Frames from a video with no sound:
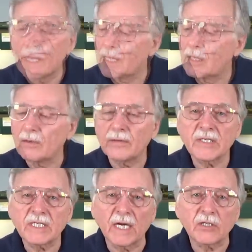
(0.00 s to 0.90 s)
and go to
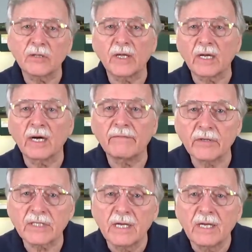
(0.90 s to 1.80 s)
the section that
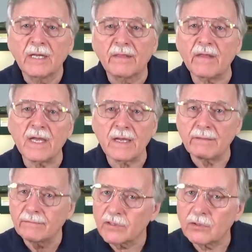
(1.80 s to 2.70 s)
covers
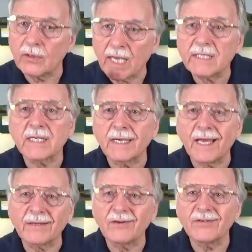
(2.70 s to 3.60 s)
the suitcase
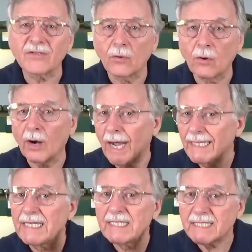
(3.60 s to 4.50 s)
connectors, or
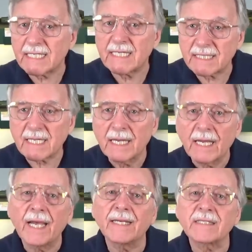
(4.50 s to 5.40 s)
IDCs,
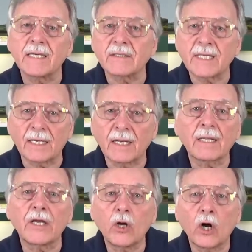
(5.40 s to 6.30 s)
as they are
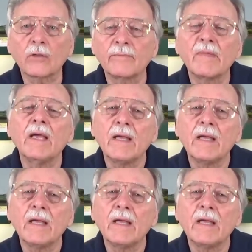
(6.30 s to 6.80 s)
technically called,